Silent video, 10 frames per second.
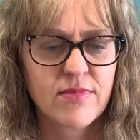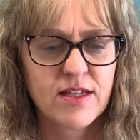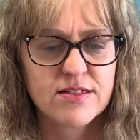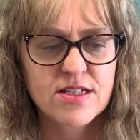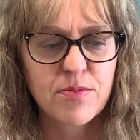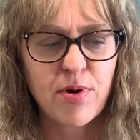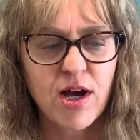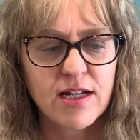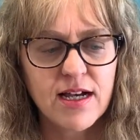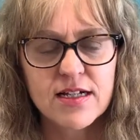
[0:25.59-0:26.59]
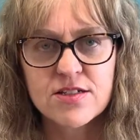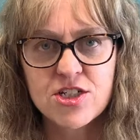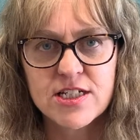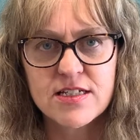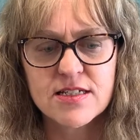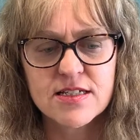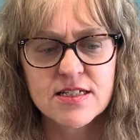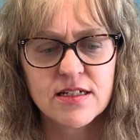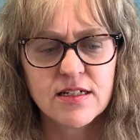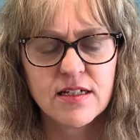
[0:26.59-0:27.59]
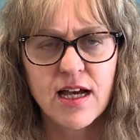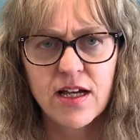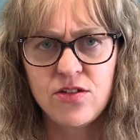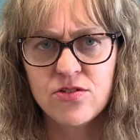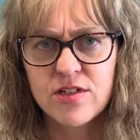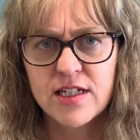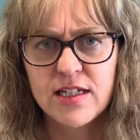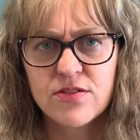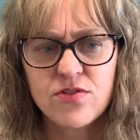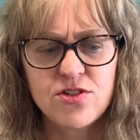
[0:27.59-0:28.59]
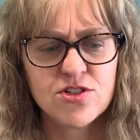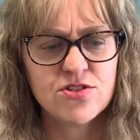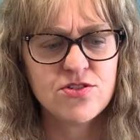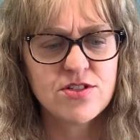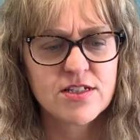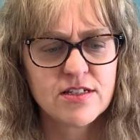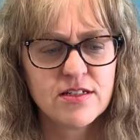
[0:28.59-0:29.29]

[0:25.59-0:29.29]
So Pilate asked Jesus, "Are you the king of the Jews?"